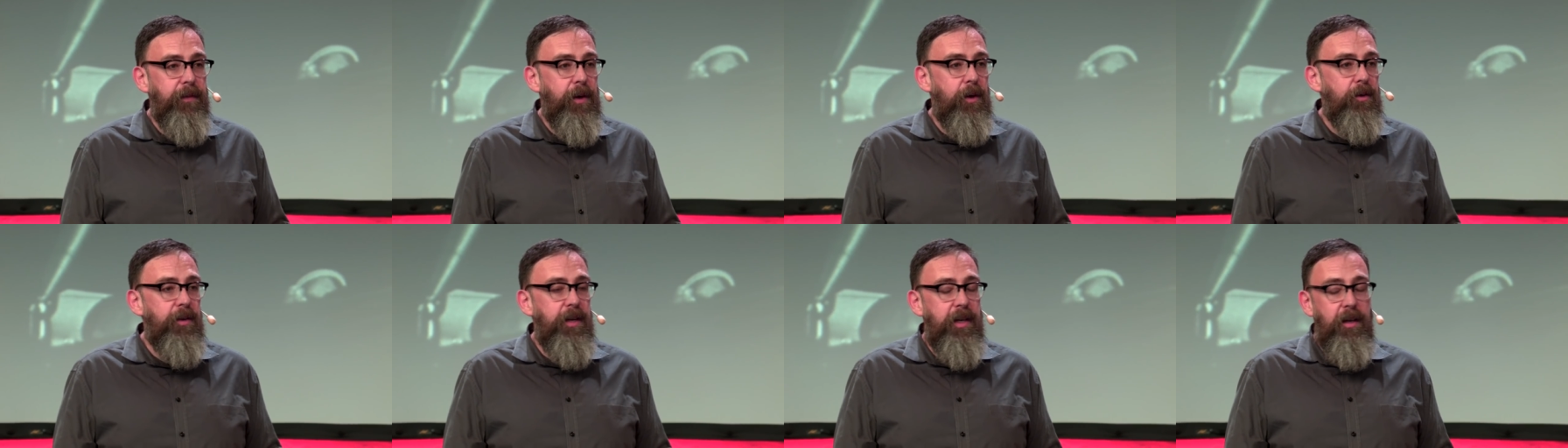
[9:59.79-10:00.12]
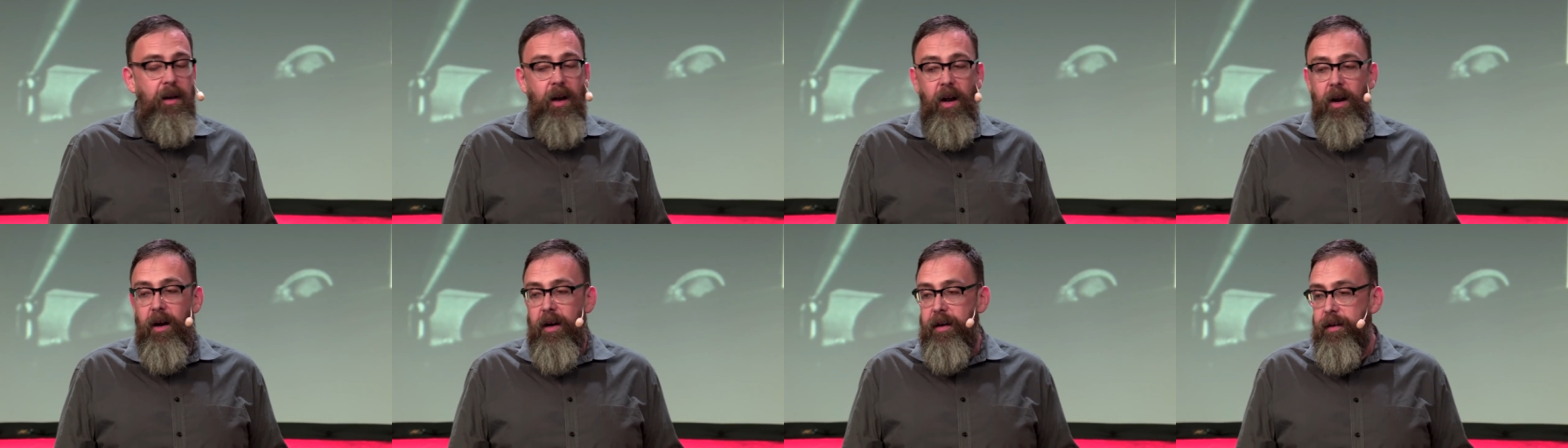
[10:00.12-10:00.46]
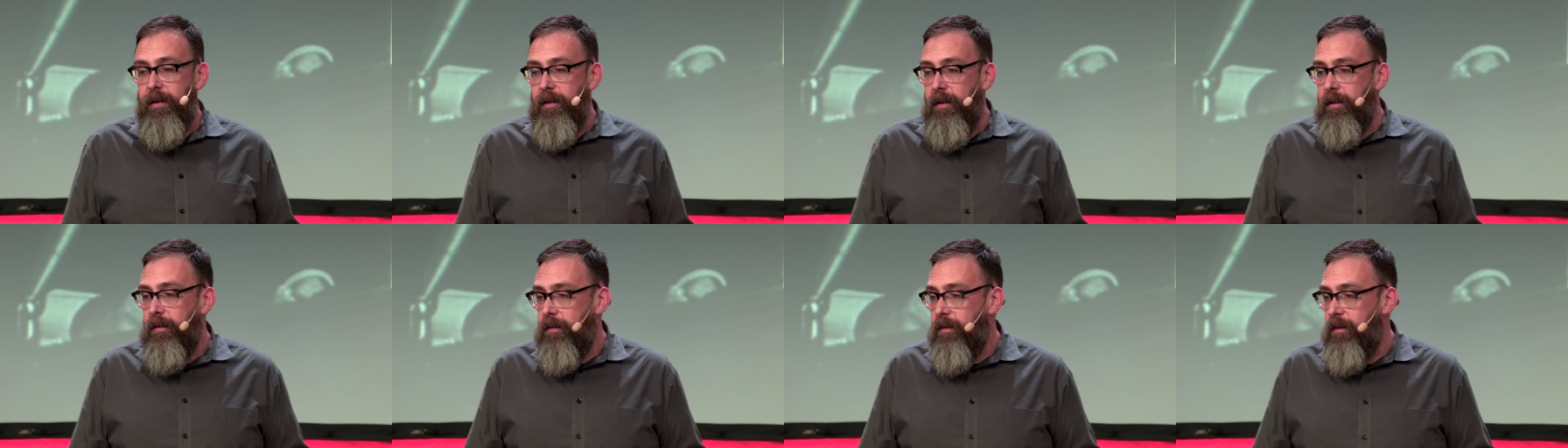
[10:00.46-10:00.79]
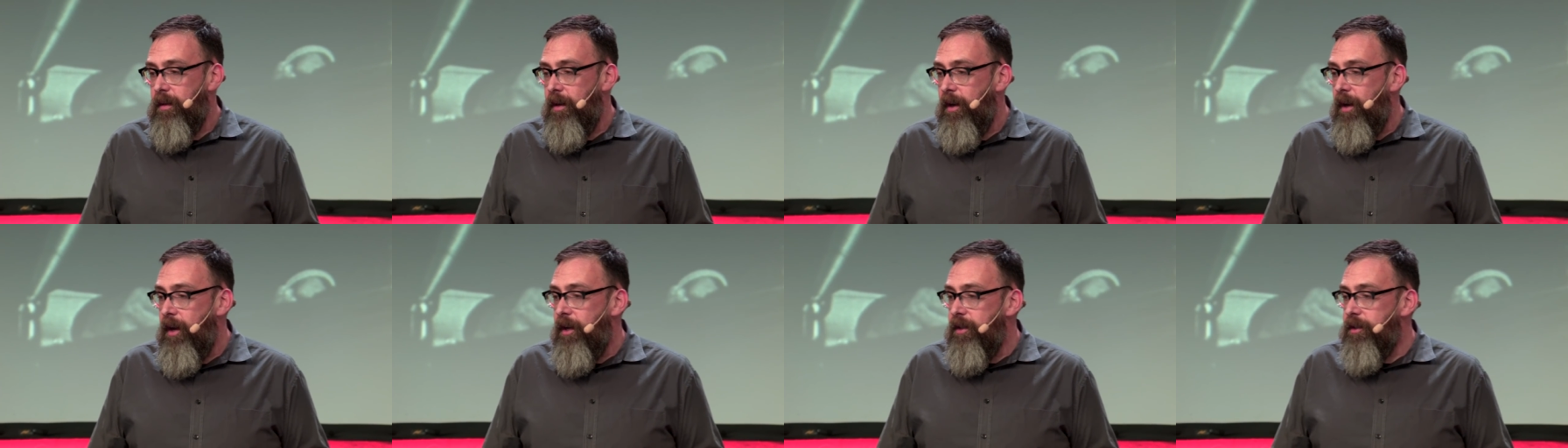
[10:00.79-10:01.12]
voting harder
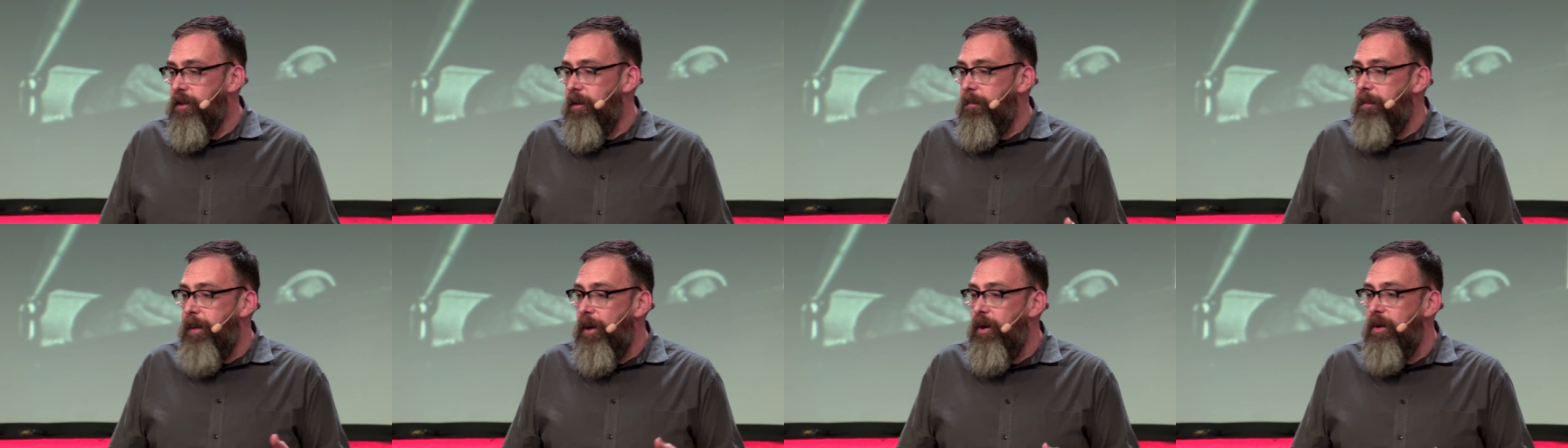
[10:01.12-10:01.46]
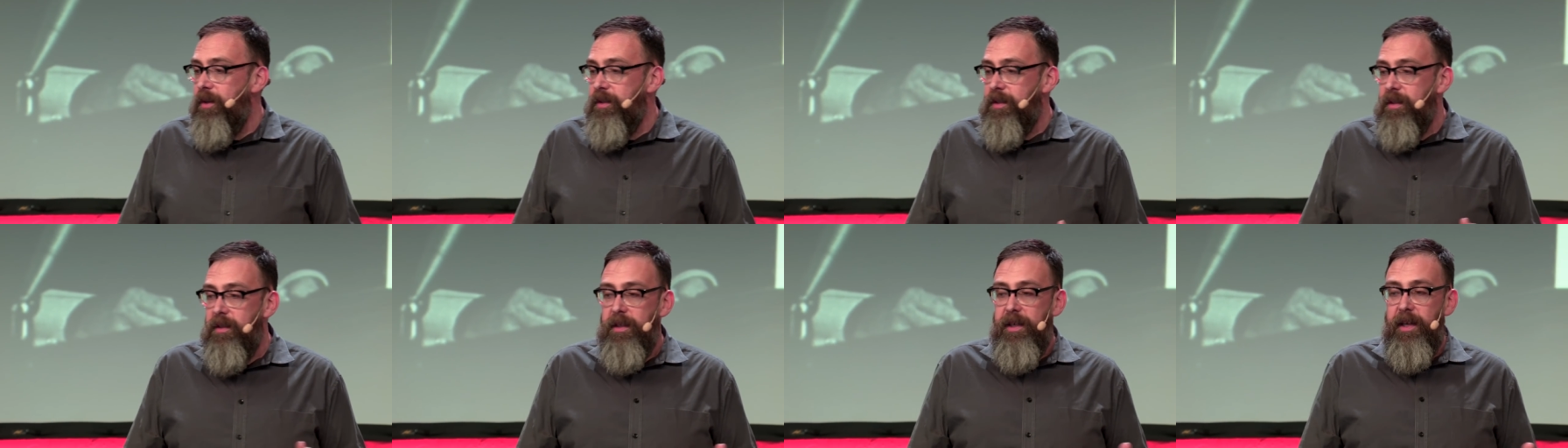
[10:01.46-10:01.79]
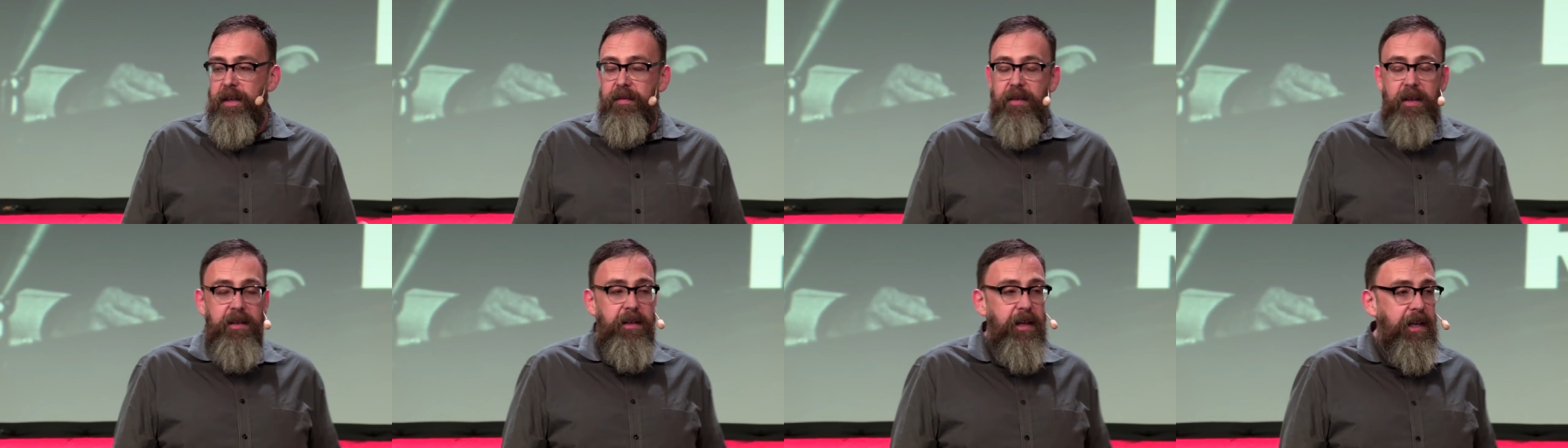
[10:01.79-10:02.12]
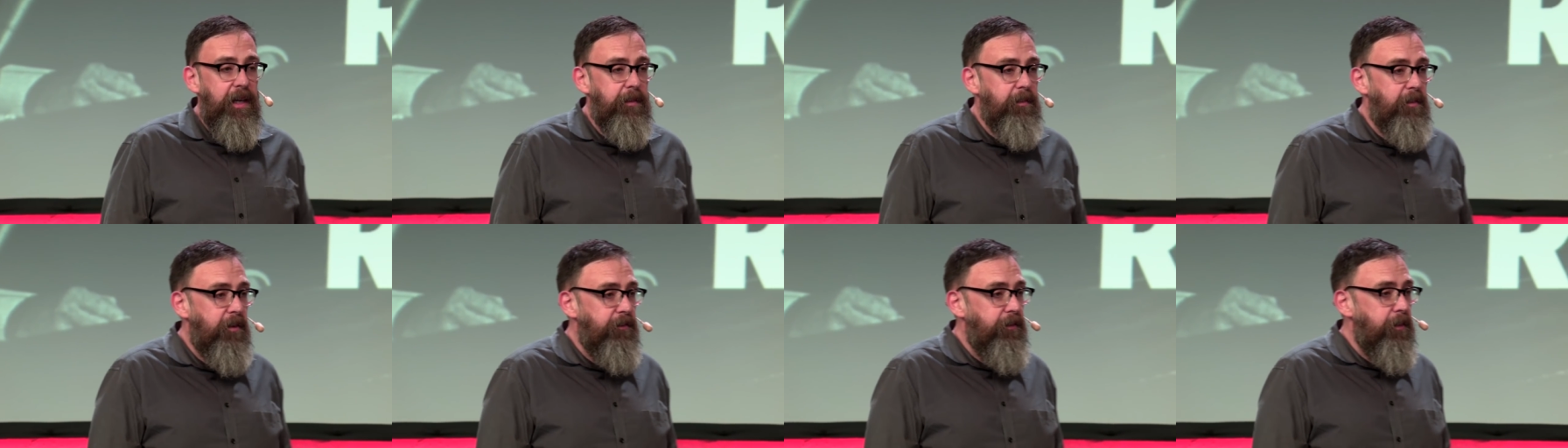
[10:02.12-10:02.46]
supposedly in the
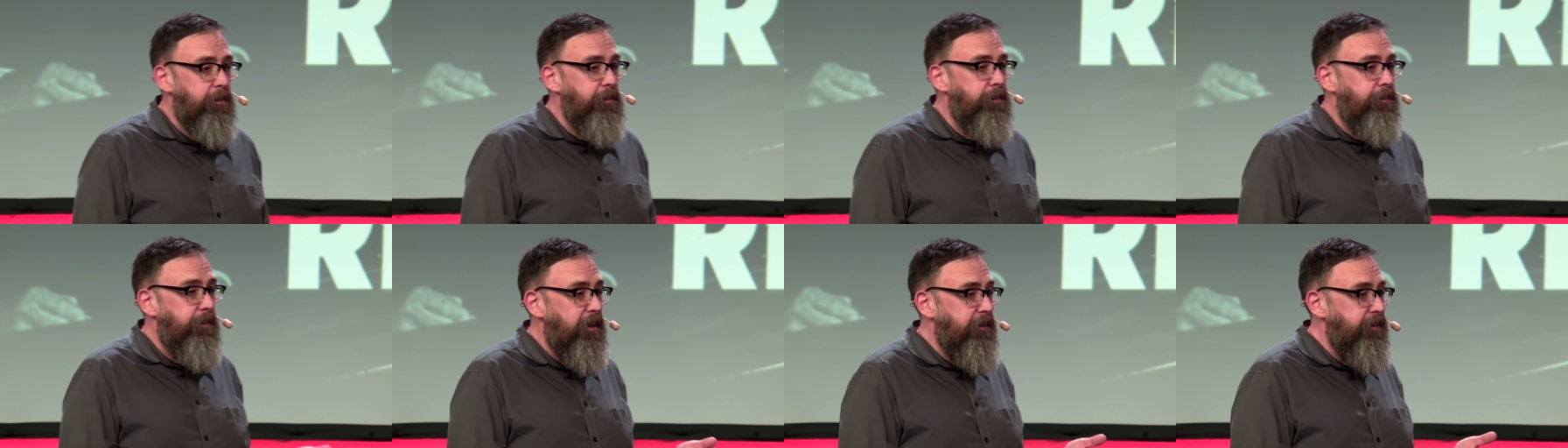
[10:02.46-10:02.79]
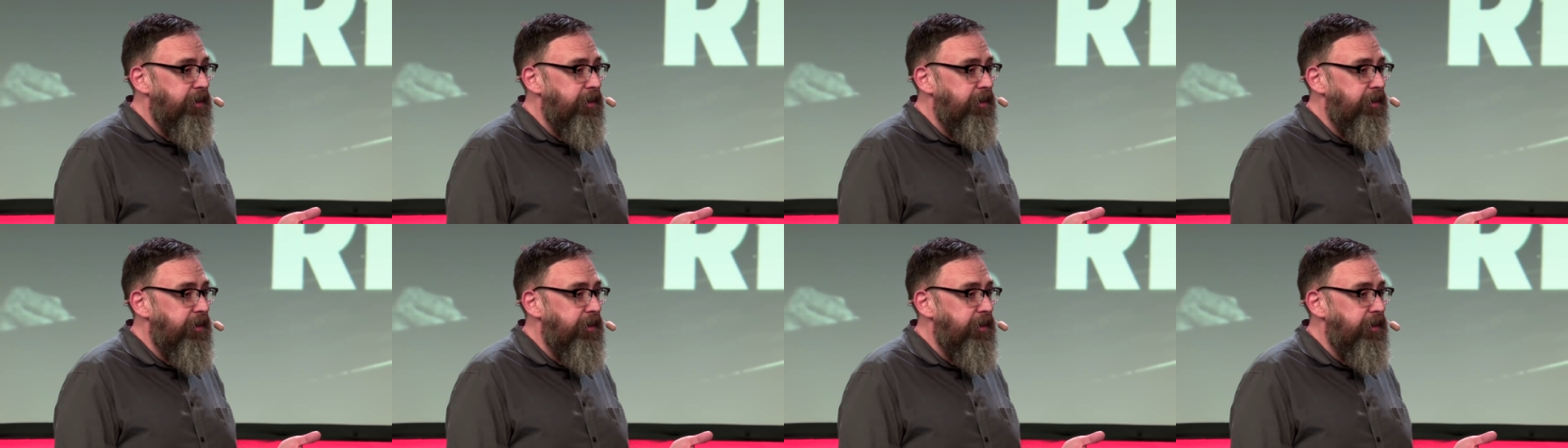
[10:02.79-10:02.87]
name of, a,